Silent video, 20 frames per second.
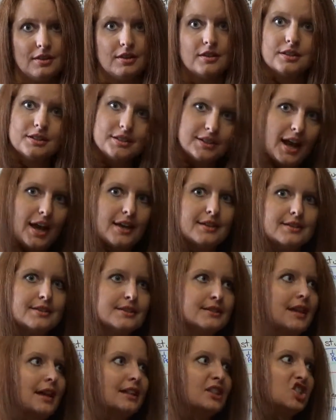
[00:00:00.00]
The
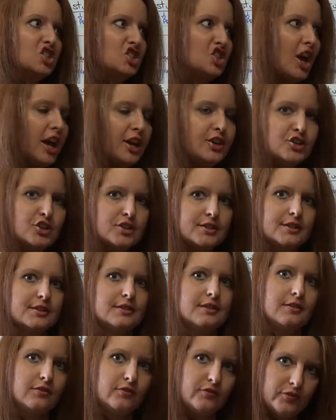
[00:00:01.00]
tense that changes
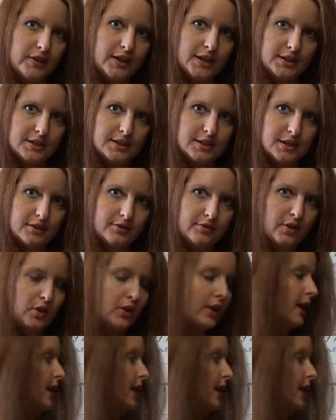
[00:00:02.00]
is the infinitive,